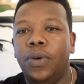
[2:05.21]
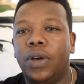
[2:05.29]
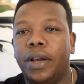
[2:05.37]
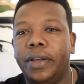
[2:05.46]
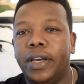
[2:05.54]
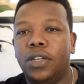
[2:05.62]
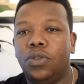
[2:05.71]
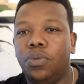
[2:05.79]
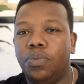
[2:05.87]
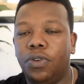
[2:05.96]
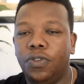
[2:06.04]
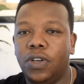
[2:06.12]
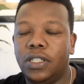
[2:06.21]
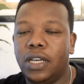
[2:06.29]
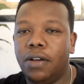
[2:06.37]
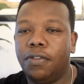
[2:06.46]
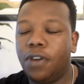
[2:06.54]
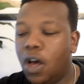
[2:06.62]
you can get to improve
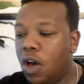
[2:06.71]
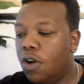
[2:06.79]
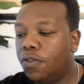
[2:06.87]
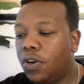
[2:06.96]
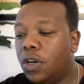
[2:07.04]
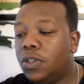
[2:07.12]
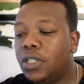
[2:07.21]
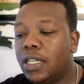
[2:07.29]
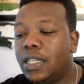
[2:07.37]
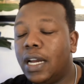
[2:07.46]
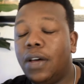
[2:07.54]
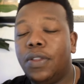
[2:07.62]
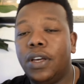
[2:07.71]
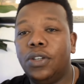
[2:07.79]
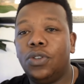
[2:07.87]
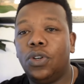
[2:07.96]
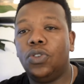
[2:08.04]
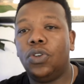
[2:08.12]
yourself. For now, just allow the
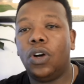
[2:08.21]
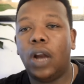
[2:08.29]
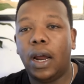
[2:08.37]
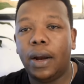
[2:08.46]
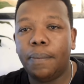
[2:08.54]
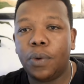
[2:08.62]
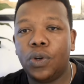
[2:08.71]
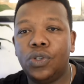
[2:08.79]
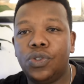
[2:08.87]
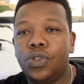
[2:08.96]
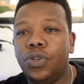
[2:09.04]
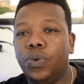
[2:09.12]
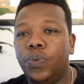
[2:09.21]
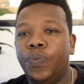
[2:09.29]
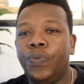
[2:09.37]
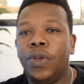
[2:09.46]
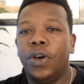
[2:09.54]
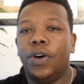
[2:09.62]
intro to roll, and I'm going to see you
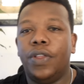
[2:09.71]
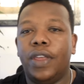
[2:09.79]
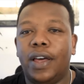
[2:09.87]
on the